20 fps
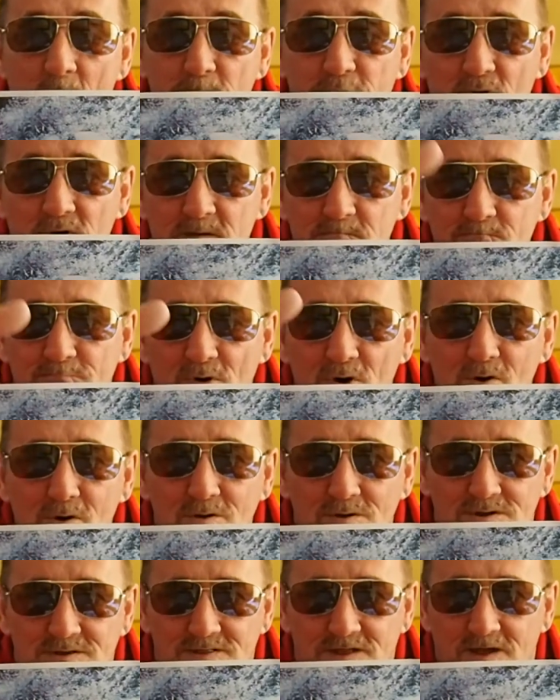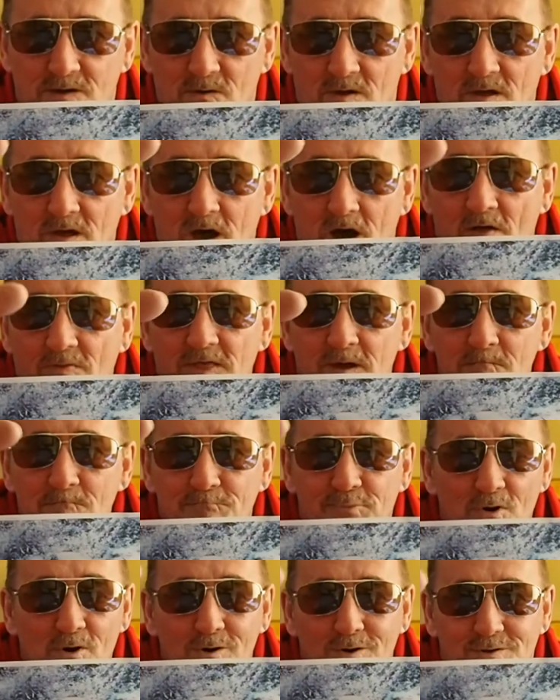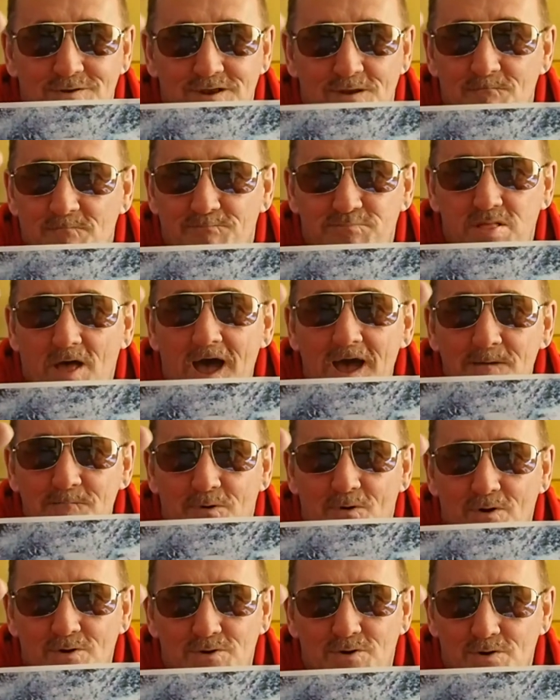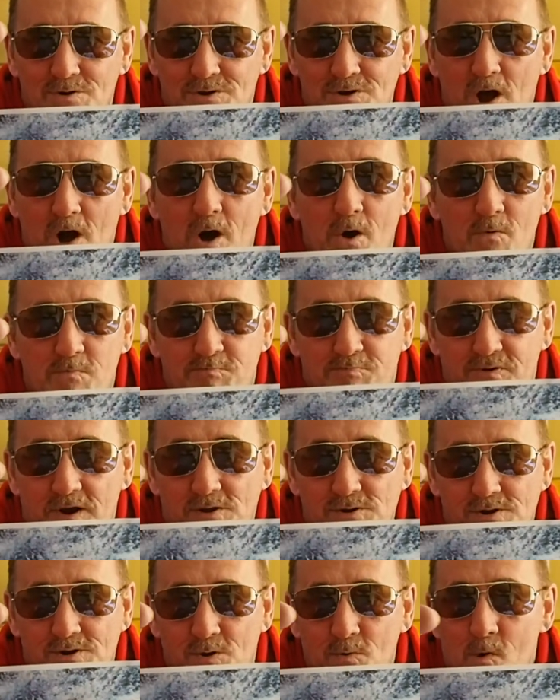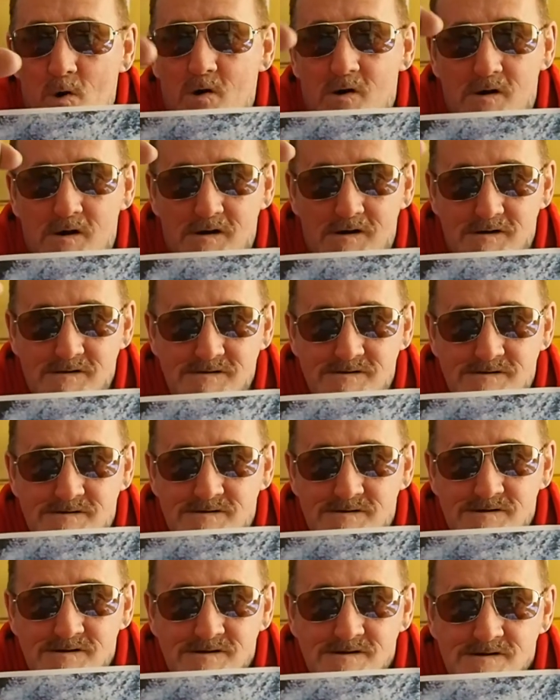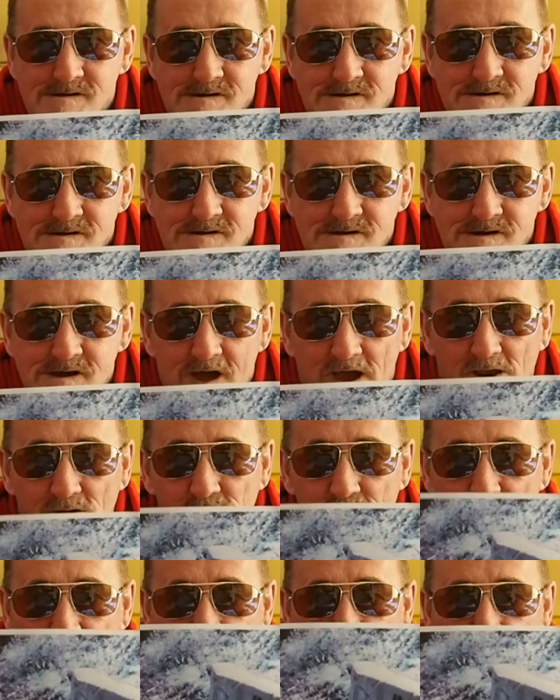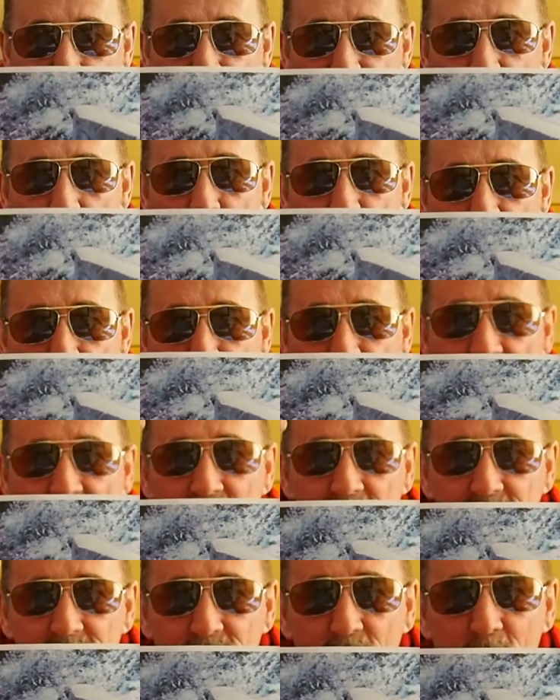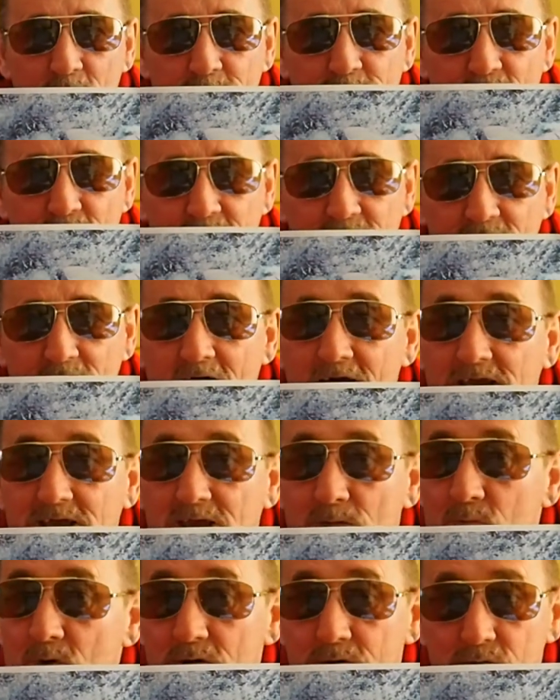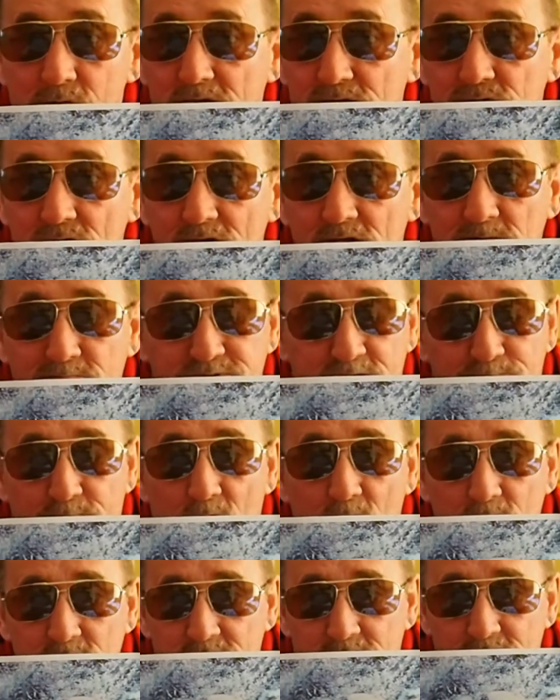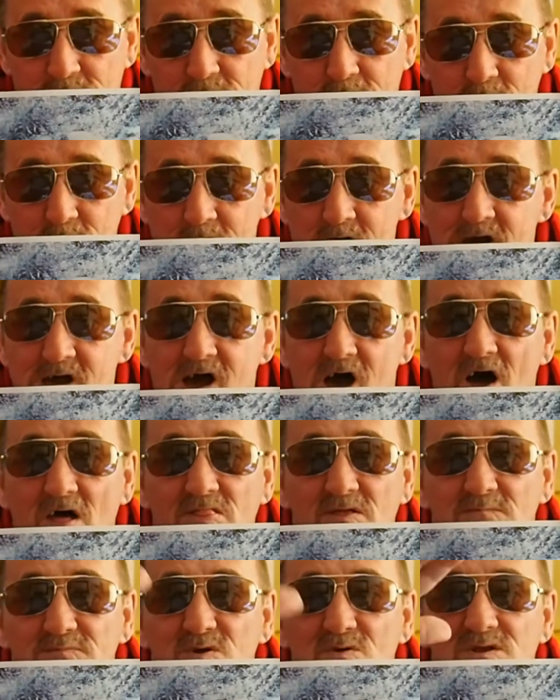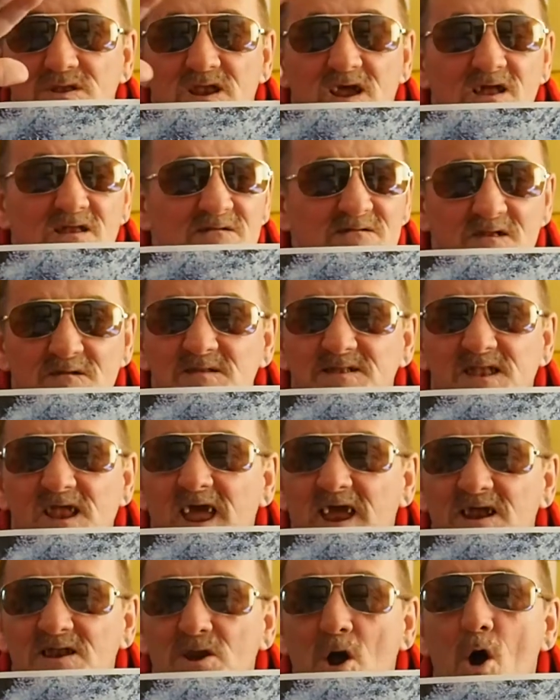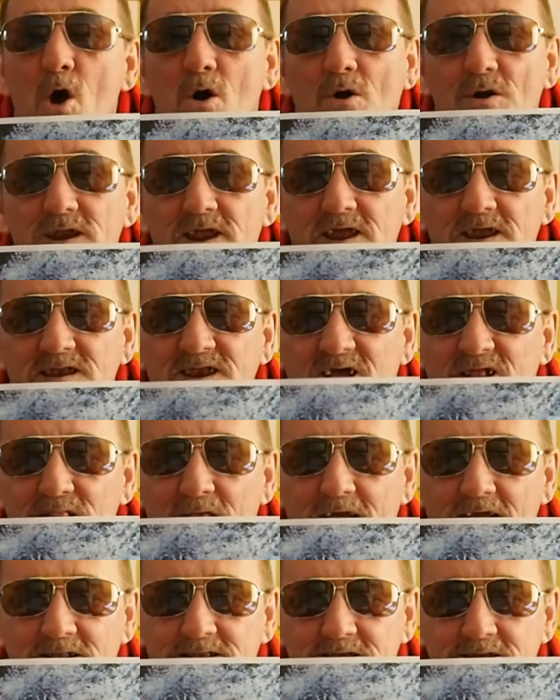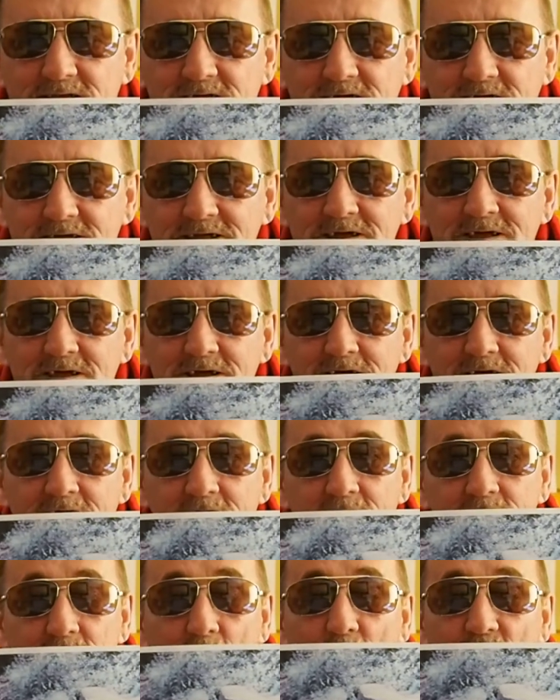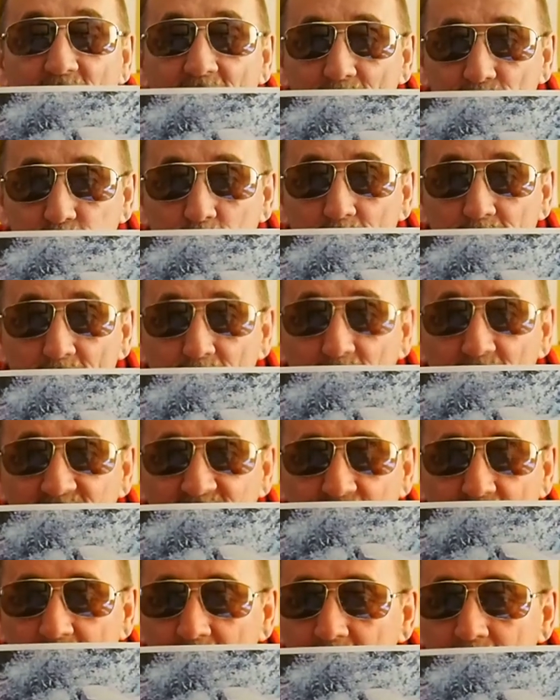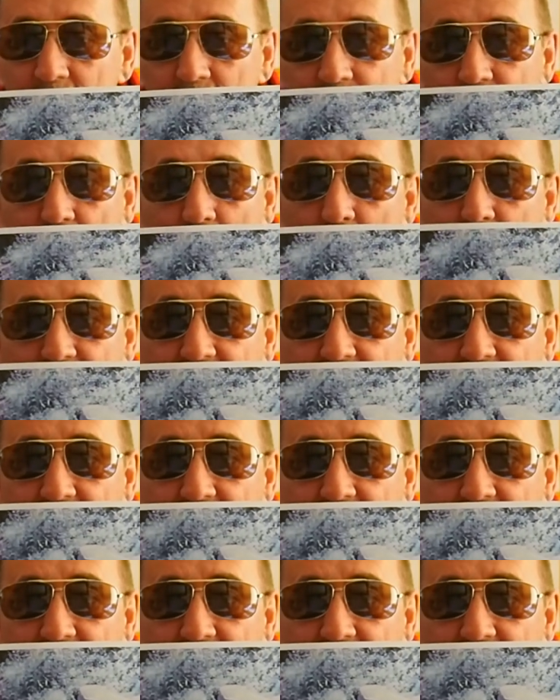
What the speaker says: putting boards there, and then boards, plywood does not hold pressure of water. It should have a proper penstock put in like it was originally supposed to do, and they've just ignored it, neglected it. So that's what you're left with. Nobody